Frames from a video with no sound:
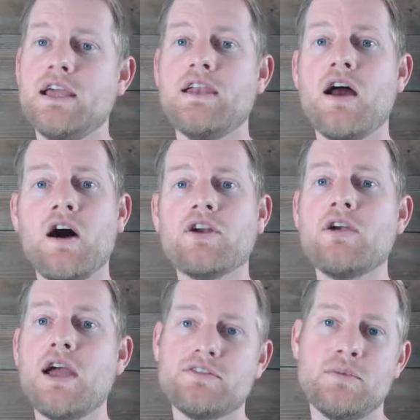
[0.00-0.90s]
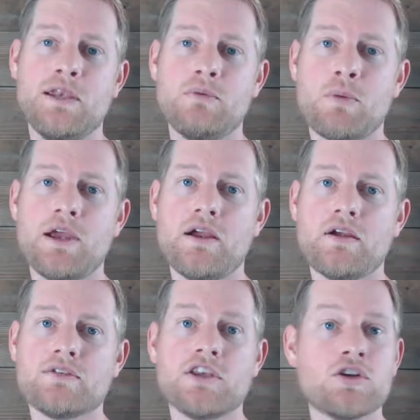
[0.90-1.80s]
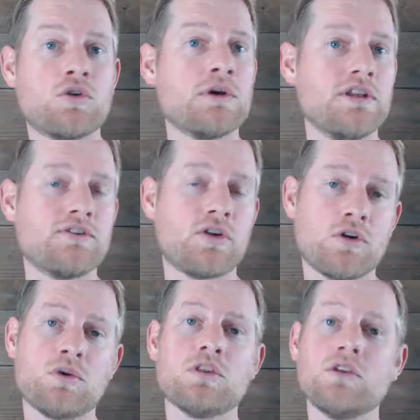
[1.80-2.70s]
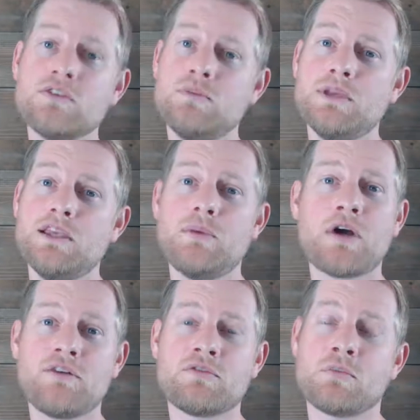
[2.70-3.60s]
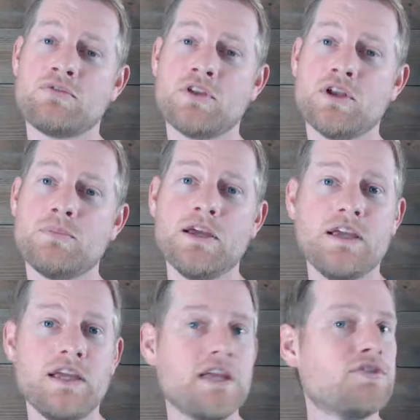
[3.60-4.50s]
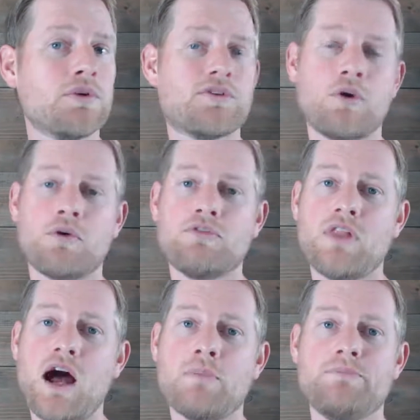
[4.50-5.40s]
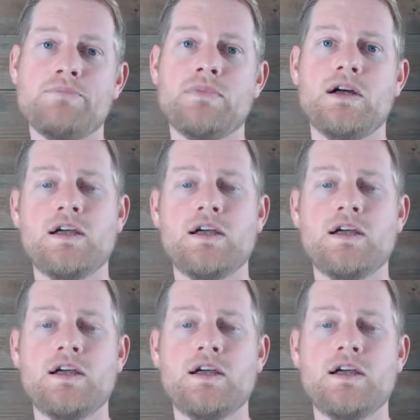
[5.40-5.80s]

and underestimated repairs can quickly turn what looks to be a profitable flip into a total flop.